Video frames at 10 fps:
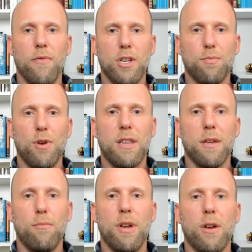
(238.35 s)
Let's break the
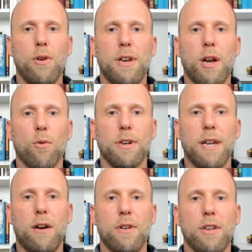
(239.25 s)
Bitcoin network
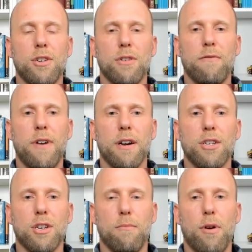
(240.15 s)
down into
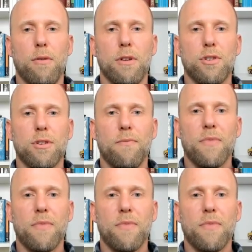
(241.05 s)
various components.